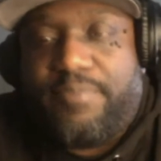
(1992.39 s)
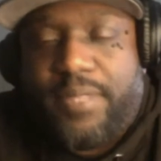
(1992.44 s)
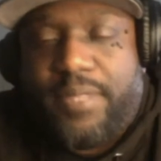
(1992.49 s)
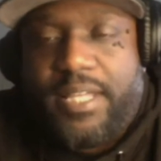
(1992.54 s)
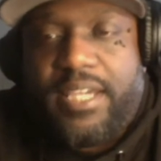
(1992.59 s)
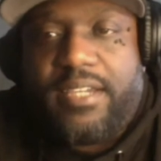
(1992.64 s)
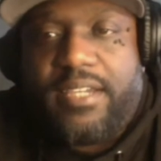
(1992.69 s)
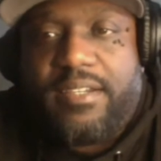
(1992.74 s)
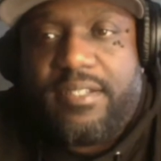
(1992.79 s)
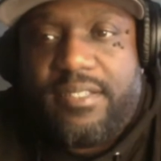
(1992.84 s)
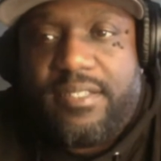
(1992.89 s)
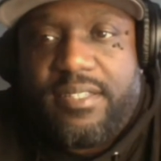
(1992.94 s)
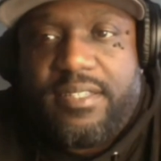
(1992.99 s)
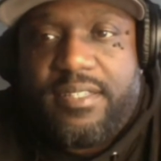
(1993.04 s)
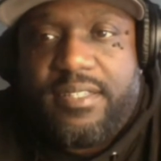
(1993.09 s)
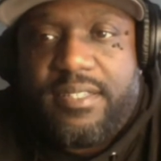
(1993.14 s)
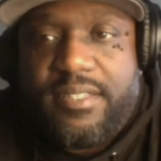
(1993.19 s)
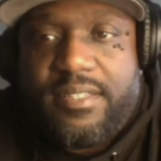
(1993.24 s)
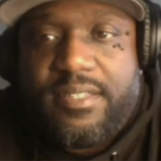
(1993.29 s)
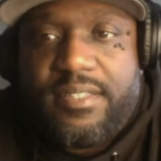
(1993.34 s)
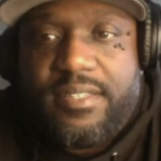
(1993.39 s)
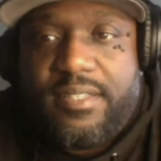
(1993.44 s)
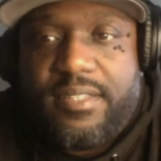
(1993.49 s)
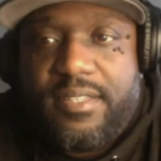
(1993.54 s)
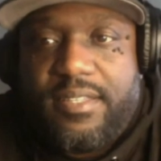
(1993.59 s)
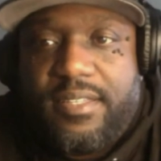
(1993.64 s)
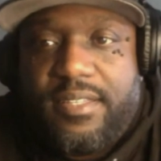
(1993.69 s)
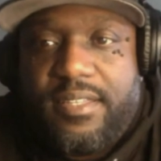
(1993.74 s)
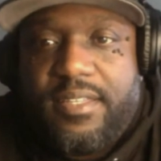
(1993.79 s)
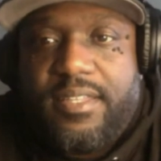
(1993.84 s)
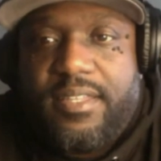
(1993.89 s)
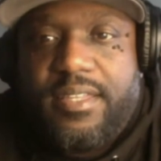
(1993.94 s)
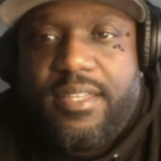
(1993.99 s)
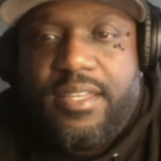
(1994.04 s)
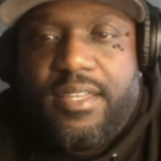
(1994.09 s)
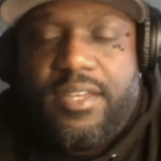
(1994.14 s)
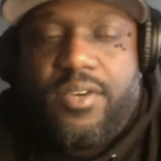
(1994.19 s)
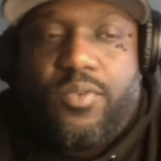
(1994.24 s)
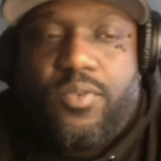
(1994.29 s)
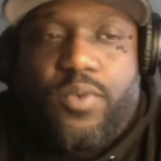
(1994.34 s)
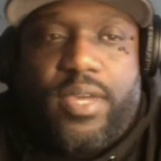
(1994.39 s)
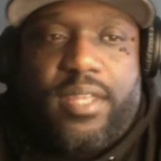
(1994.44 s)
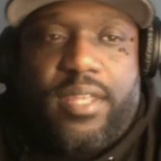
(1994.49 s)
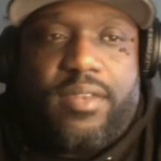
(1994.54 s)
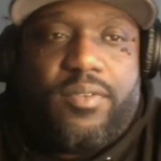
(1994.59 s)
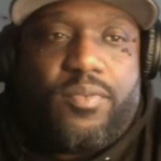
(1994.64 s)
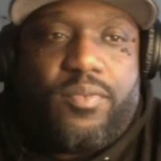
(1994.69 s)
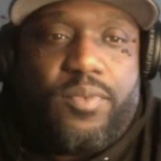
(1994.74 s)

players when